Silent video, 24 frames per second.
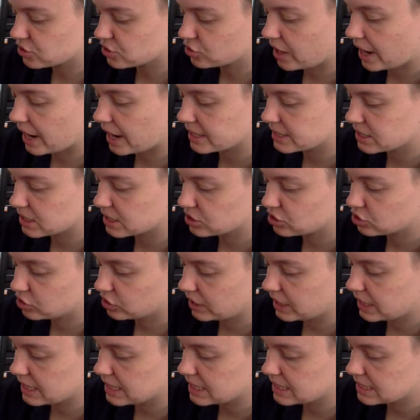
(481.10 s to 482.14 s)
grass and
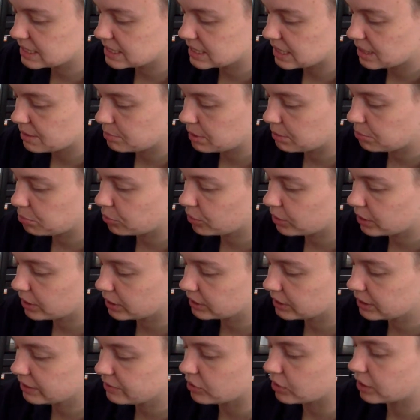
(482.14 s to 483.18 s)
trees and people can
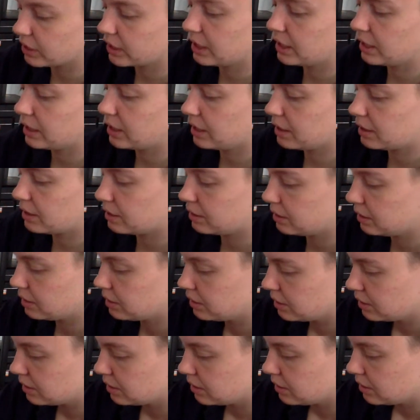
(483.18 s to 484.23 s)
live on it and
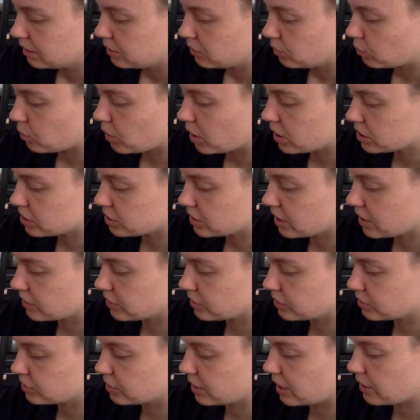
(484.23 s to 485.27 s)
walk around
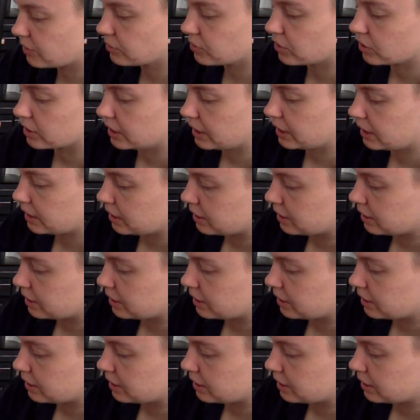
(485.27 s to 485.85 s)
on the ground on it.